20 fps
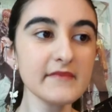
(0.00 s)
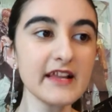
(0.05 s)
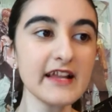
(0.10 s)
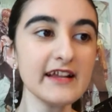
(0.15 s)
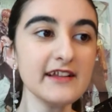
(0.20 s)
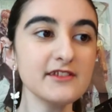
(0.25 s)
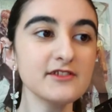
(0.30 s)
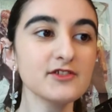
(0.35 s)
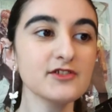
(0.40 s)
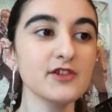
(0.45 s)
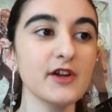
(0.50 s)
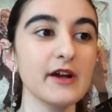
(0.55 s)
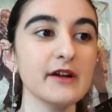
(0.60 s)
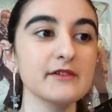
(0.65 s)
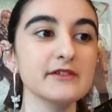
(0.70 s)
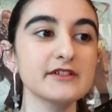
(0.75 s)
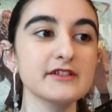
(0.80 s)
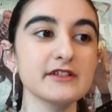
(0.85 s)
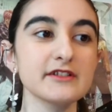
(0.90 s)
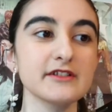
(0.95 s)
And so I
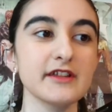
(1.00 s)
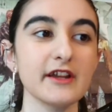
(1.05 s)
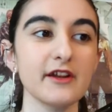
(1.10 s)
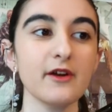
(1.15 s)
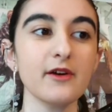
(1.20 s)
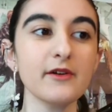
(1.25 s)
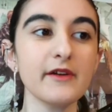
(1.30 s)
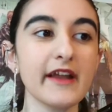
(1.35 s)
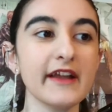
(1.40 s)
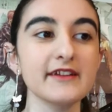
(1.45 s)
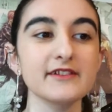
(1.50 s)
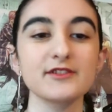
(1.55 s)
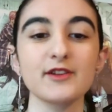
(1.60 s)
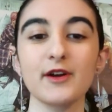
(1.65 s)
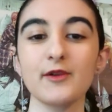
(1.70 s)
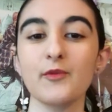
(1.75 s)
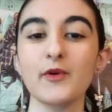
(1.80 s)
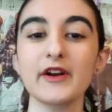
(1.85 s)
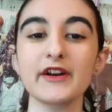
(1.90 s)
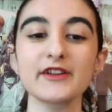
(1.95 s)
was just like, okay, so
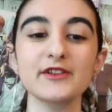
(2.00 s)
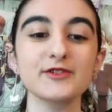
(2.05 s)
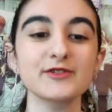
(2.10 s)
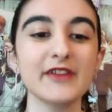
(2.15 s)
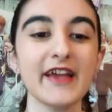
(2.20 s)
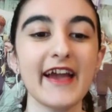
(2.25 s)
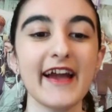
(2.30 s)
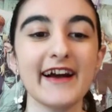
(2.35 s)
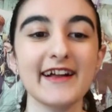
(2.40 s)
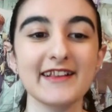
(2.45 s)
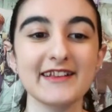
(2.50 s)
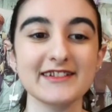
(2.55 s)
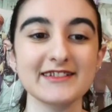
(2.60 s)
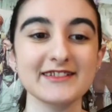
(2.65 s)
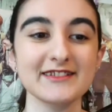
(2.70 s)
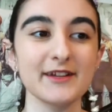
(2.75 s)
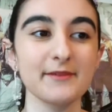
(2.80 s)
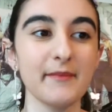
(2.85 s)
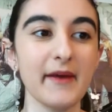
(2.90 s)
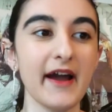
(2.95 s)
I want to use Alice
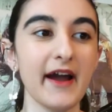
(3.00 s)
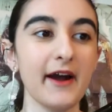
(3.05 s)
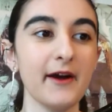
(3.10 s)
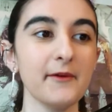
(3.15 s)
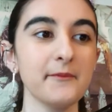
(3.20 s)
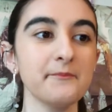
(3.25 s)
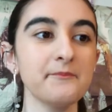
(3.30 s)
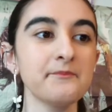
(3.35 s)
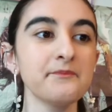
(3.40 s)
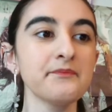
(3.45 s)
somehow.